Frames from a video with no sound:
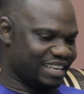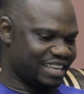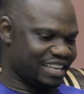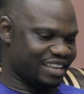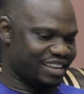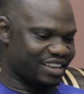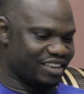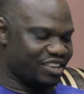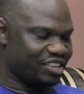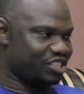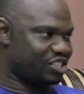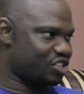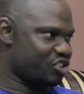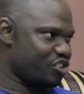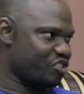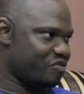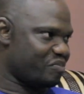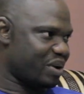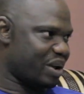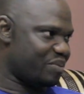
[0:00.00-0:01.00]
in the
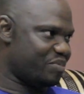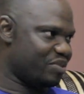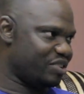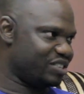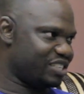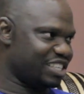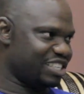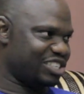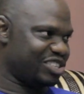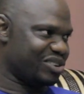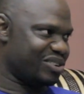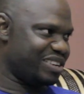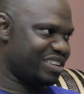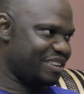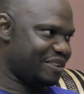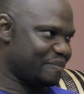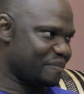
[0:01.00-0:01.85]
history of my music journey.